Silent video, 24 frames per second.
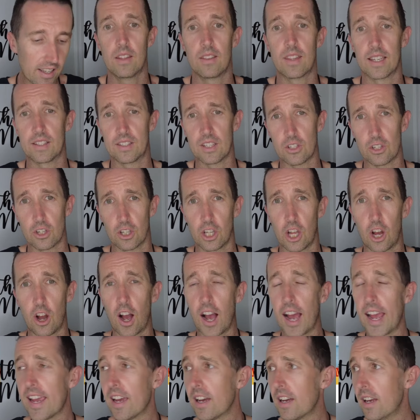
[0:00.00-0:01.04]
That's in
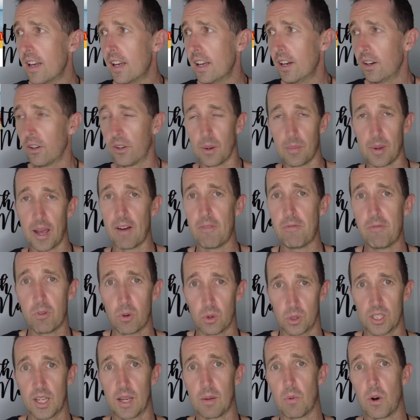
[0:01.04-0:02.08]
July. I've got about
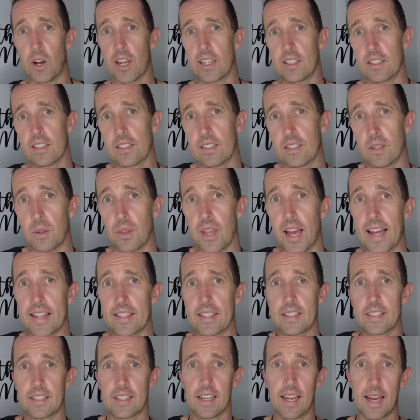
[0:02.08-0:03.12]
14 weeks until
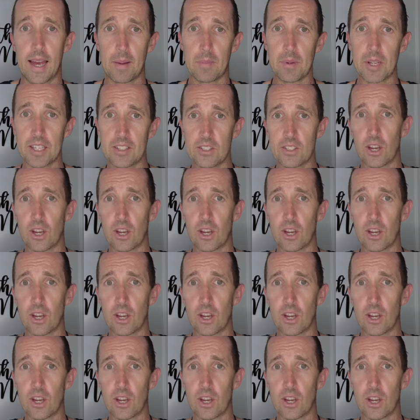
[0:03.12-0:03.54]
that's happening,